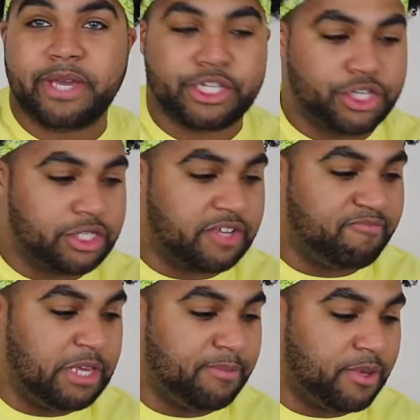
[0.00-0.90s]
pictures
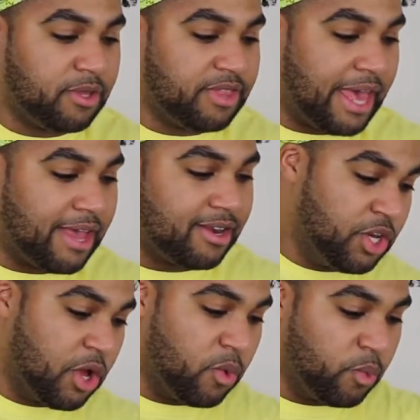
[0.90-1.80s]
of people that, you
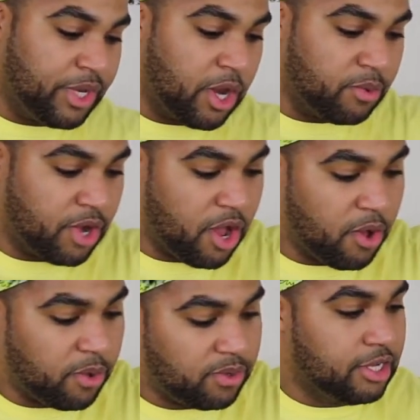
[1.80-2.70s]
know, we don't
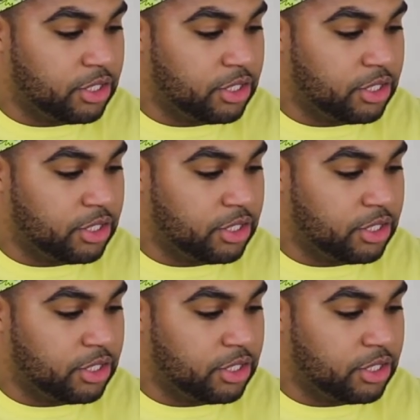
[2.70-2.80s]
know.